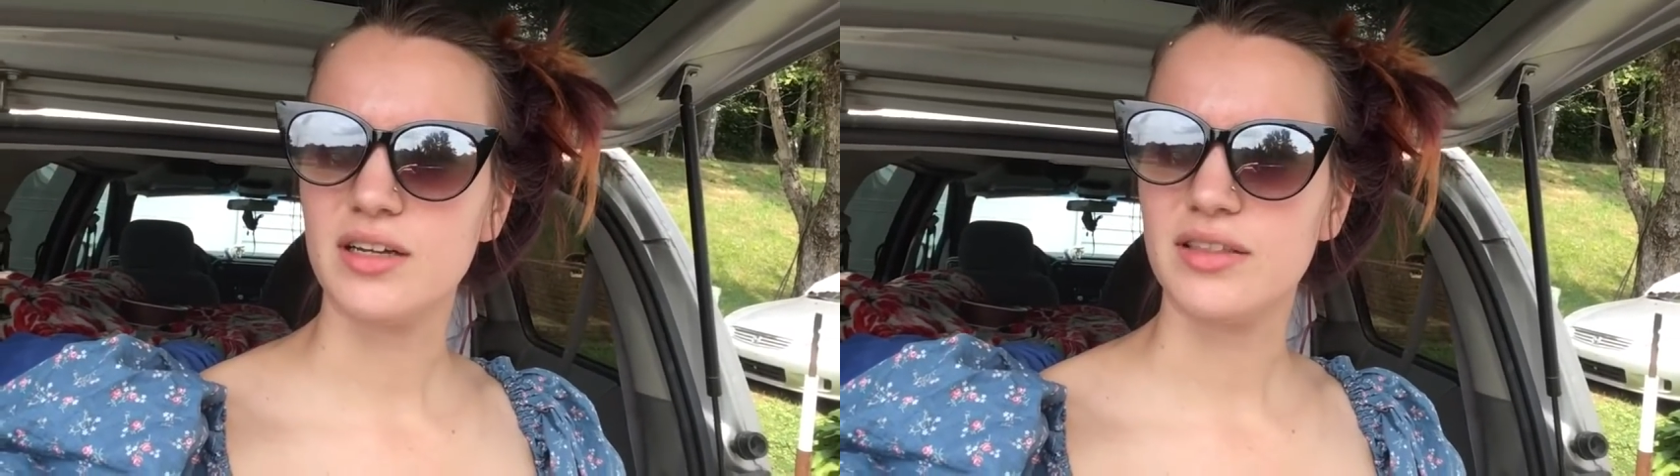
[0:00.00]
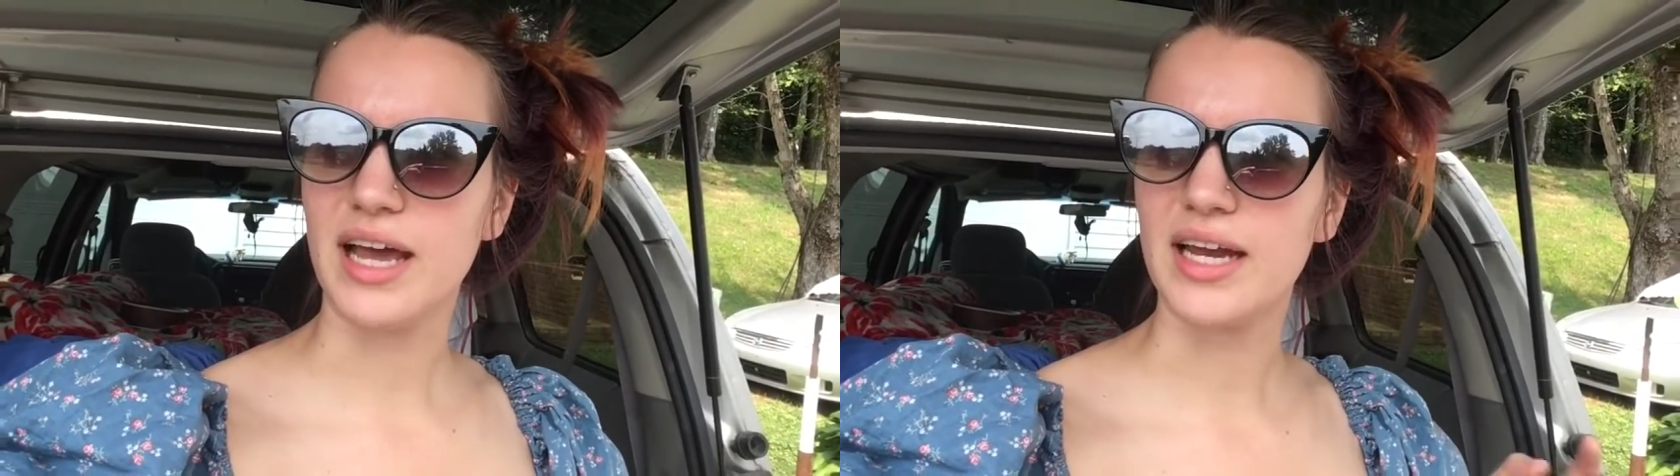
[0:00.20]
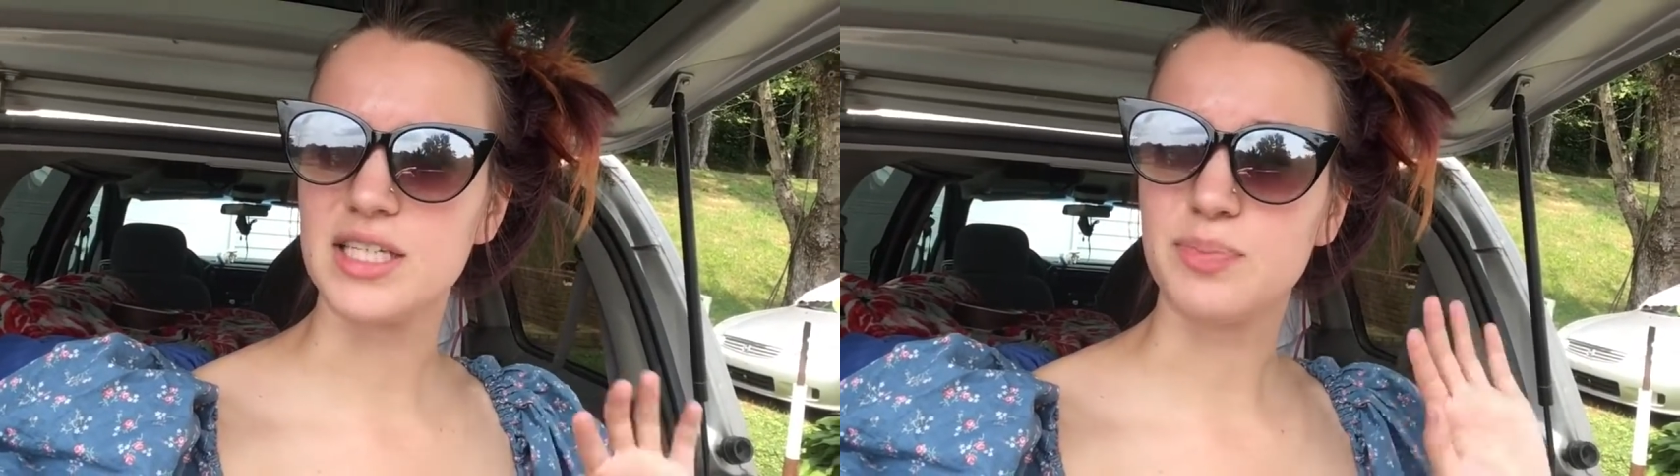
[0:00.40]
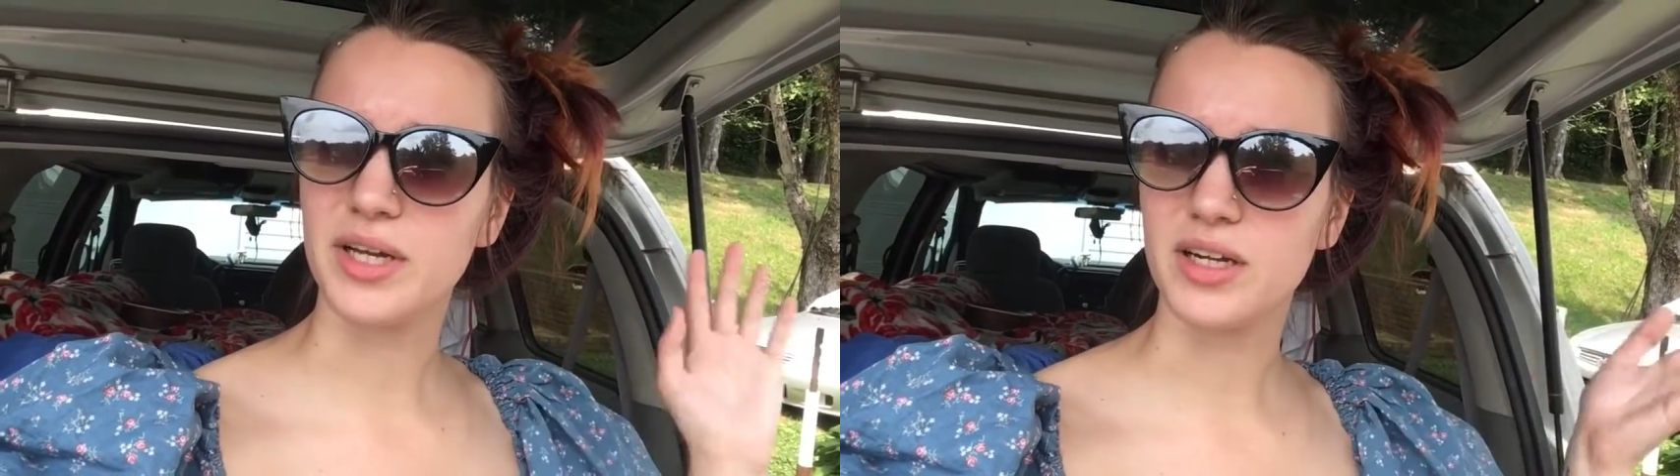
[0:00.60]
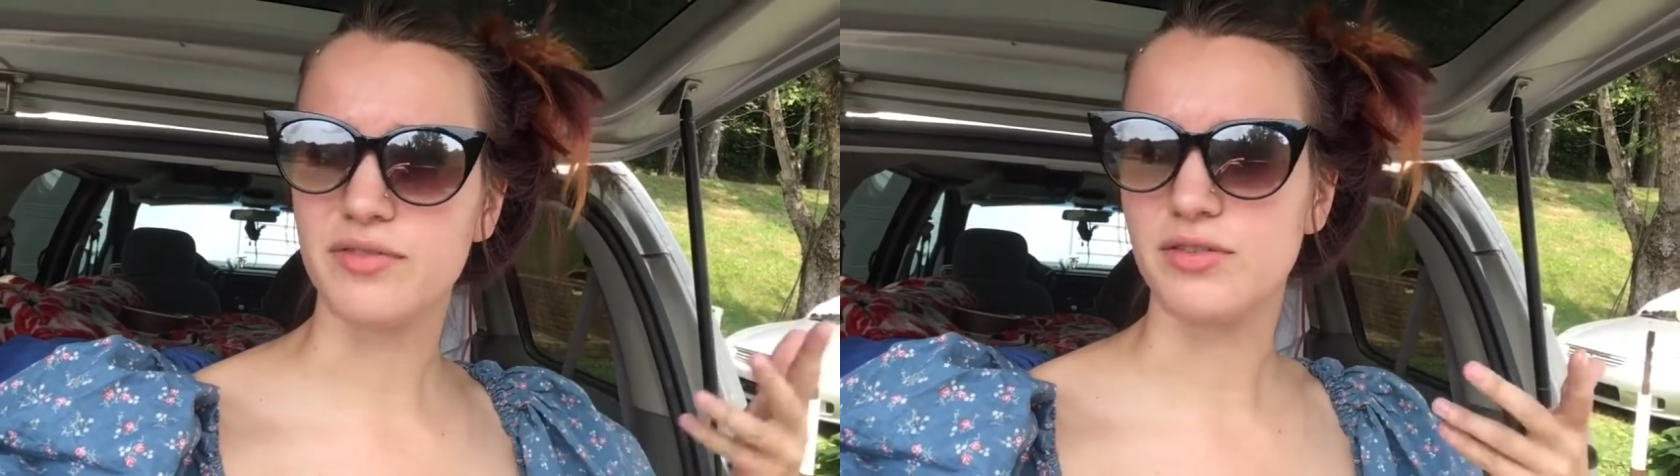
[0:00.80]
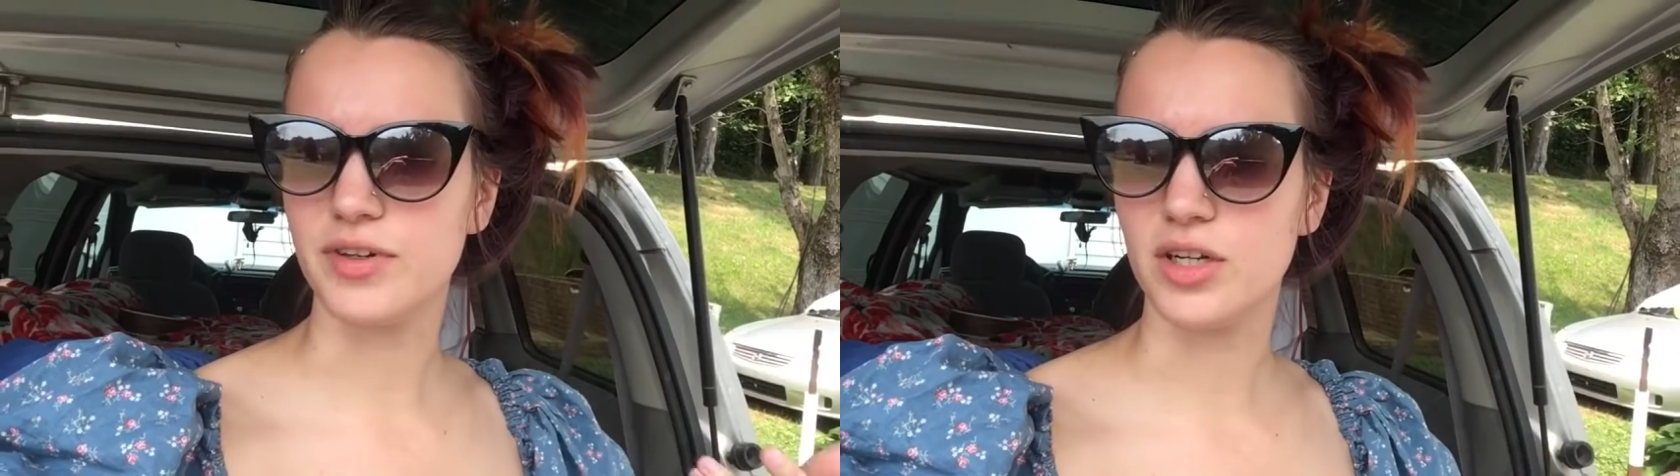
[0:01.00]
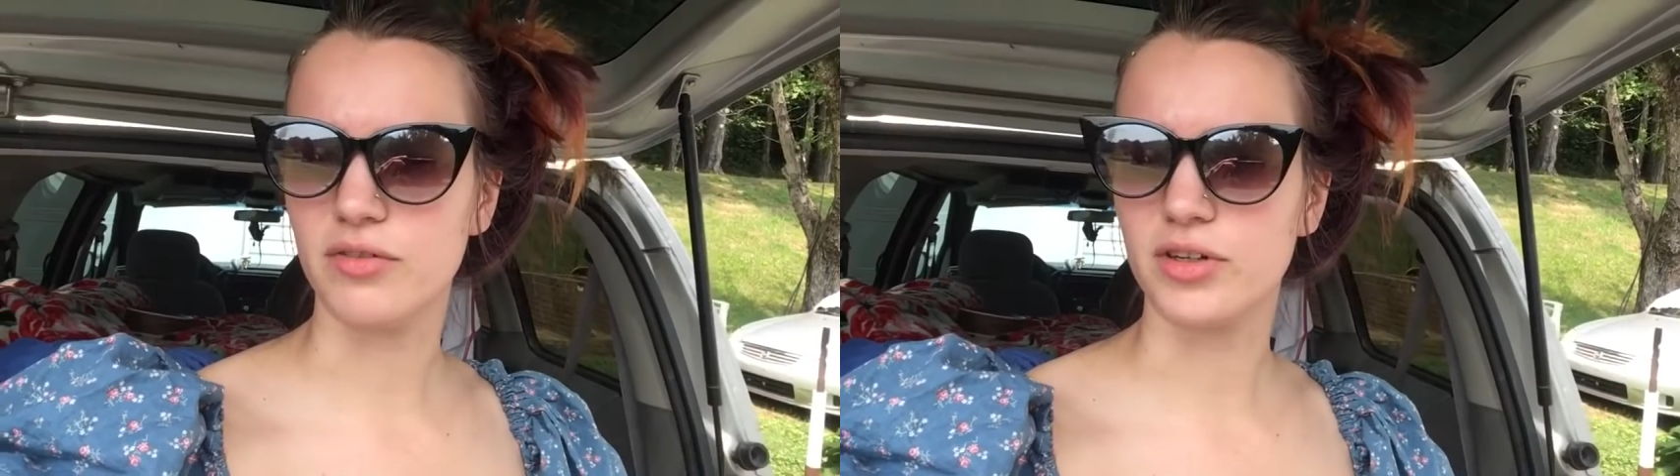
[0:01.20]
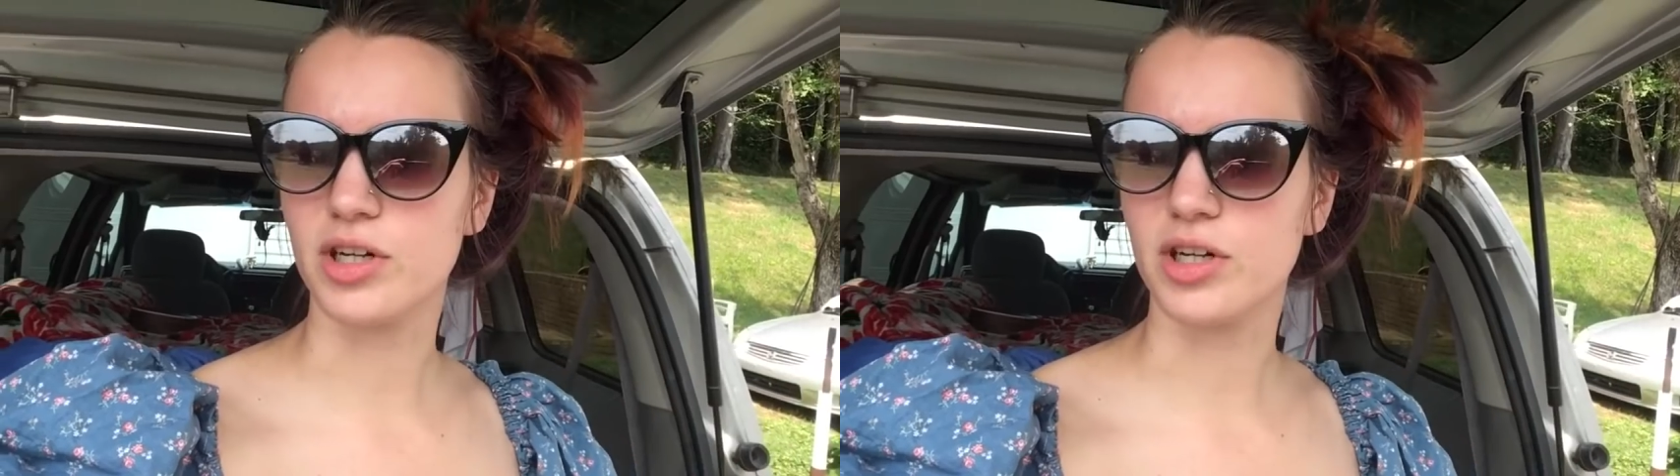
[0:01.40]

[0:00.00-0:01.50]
that is big enough to fit over a